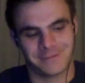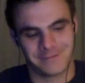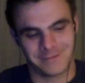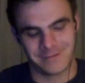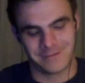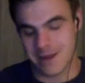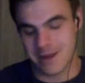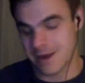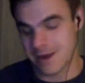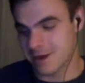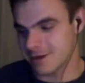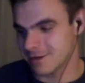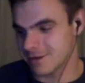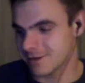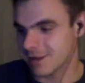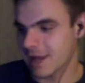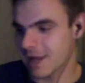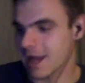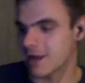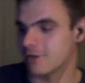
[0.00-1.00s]
Yeah.
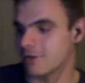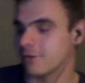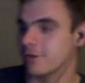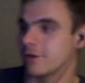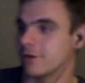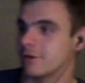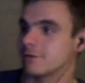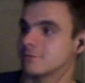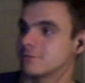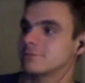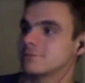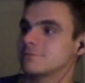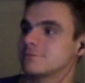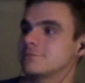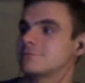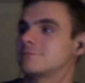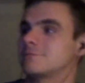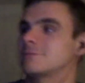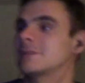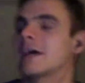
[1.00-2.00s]
I don't know.
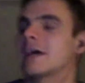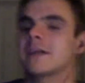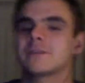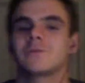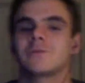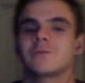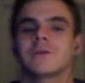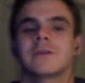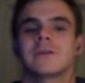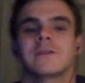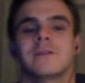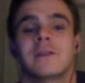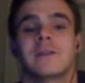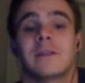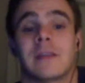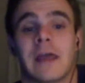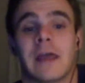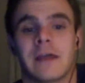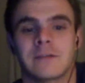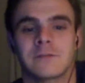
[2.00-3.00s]
That's what
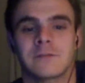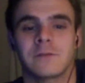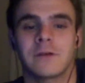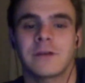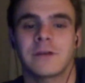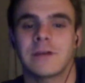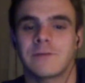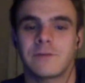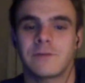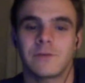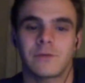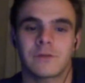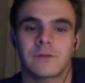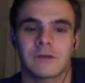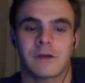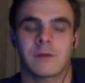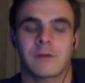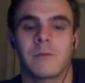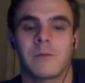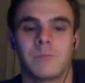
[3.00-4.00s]
if you want to
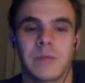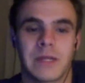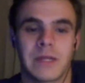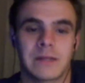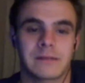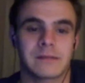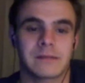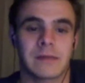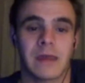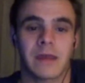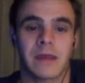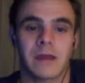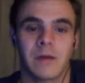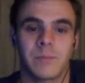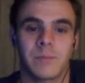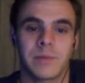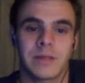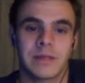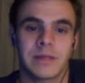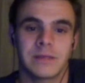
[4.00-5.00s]
talk about big tech
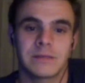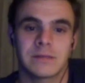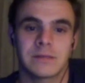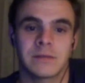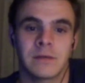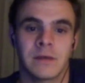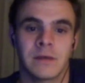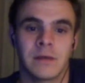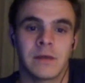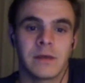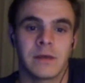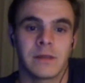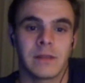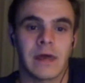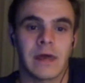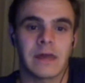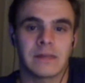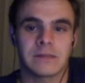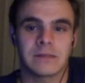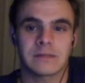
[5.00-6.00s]
companies,
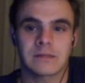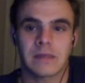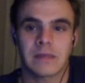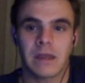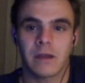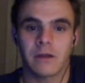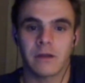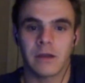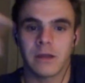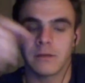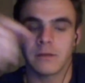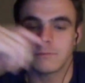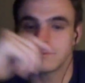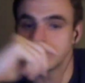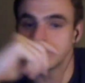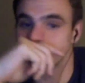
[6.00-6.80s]
that is scary.